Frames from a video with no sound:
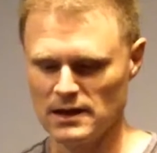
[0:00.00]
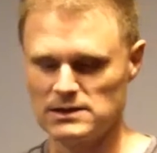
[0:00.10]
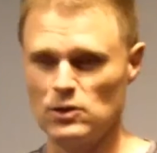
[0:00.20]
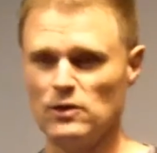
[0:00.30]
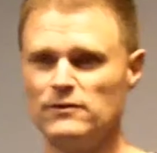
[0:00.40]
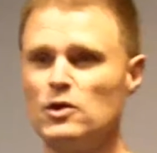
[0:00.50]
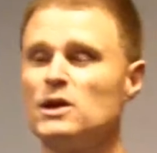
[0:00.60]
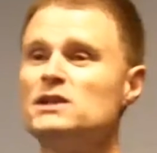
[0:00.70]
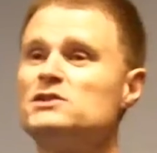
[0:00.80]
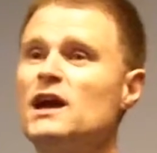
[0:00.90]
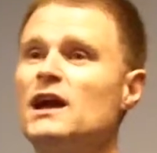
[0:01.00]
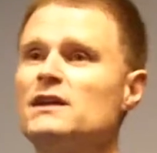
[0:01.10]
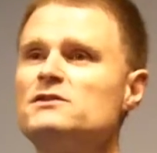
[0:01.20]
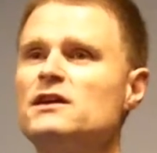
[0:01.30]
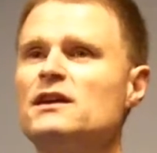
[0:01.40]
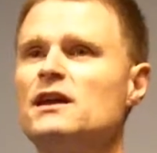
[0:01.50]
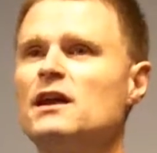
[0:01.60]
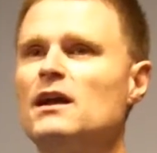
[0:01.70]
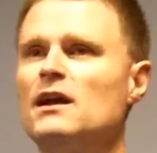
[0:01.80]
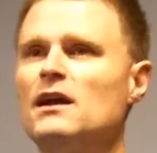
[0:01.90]
And so if you're going to judge,
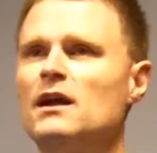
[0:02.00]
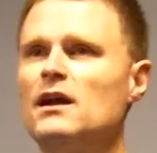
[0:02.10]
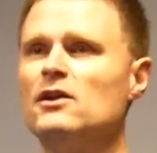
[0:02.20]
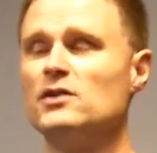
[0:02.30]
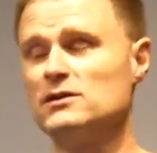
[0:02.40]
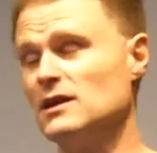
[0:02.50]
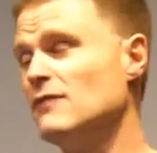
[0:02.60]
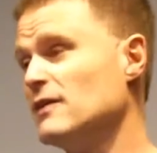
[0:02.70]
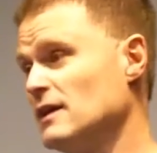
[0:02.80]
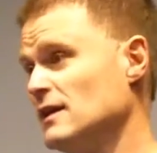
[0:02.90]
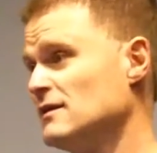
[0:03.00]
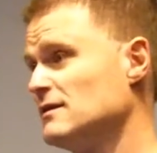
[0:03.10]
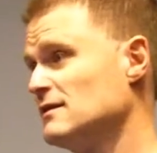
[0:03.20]
judge lovingly.